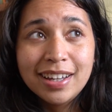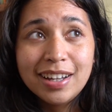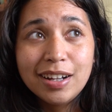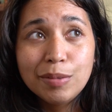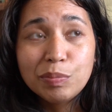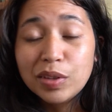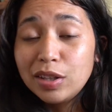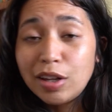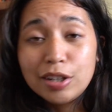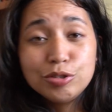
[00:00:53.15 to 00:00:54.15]
A
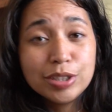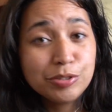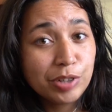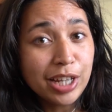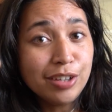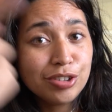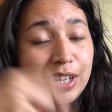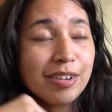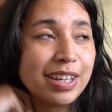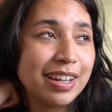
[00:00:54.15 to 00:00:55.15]
lot of gentrification
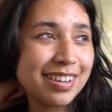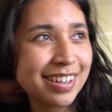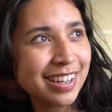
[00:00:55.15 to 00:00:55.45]
out here.